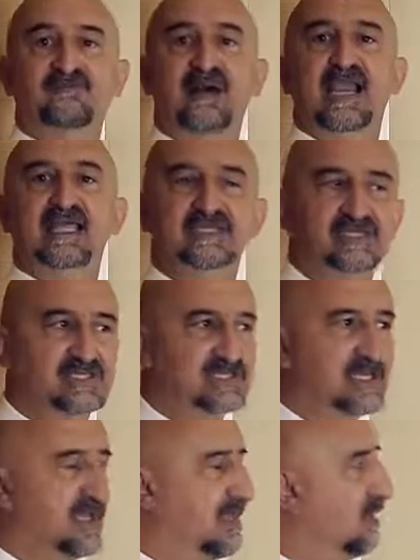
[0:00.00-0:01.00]
of
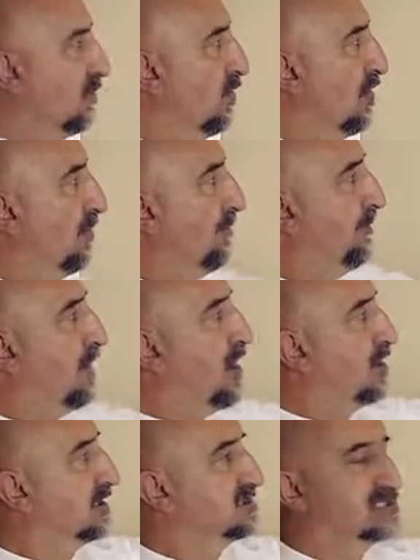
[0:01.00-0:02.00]
balance where
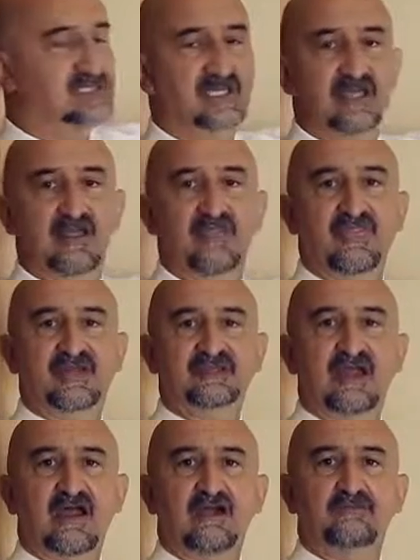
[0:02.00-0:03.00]
parks that
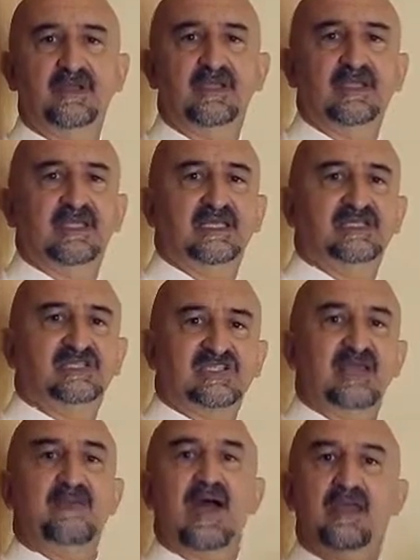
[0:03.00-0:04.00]
are
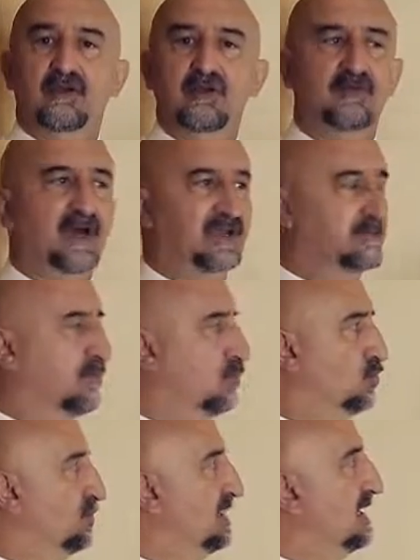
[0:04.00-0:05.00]
semi-urban
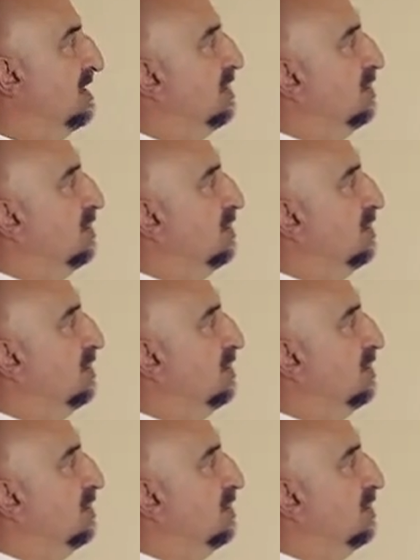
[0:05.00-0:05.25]
would be